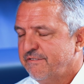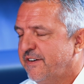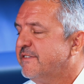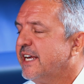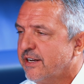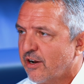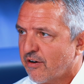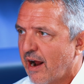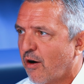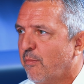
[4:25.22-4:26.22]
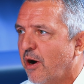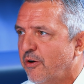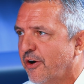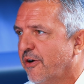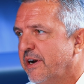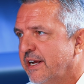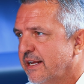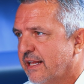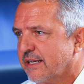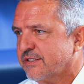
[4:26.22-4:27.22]
1,500 hour motor,
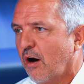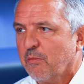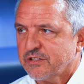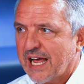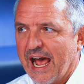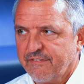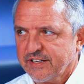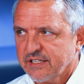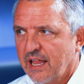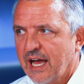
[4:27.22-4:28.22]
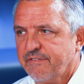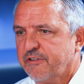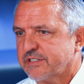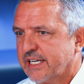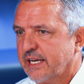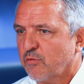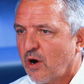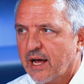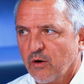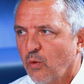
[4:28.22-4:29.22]
that's almost half its life. You're saying,
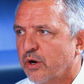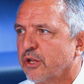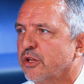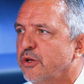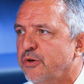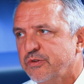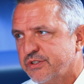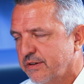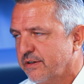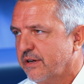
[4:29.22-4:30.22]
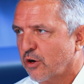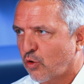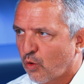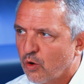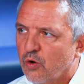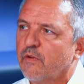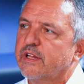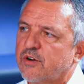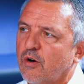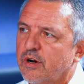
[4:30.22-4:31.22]
well, I don't want to lose the accrual
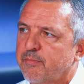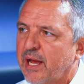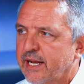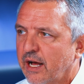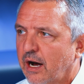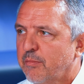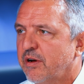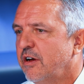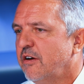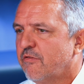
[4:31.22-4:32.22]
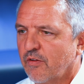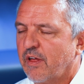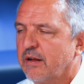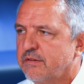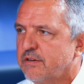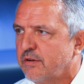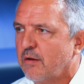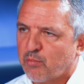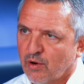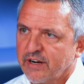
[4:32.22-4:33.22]
that's already paid up for the
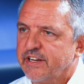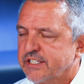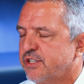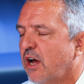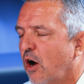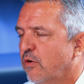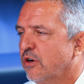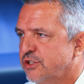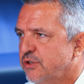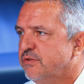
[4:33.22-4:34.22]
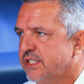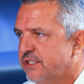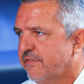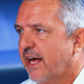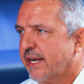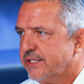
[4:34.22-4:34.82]
previous owner's usage of that